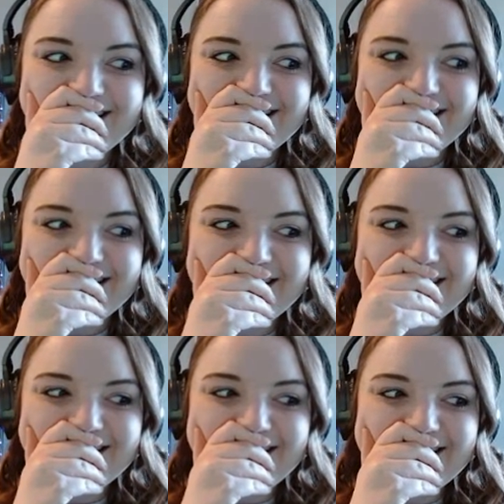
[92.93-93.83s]

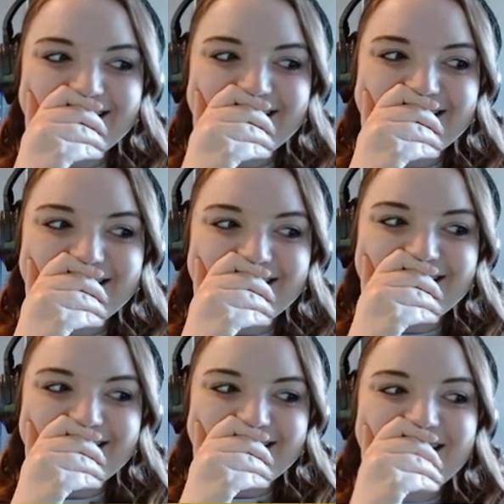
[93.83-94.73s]

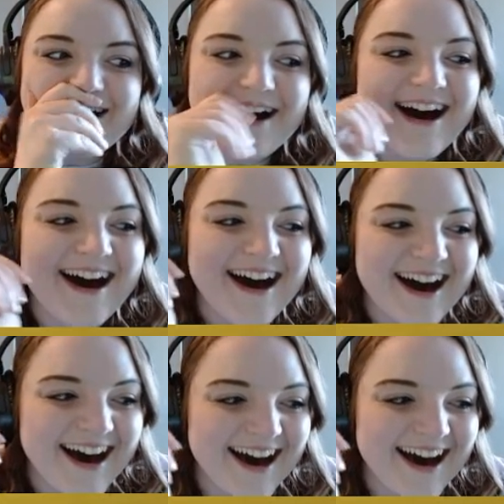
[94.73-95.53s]
Nobody speaks.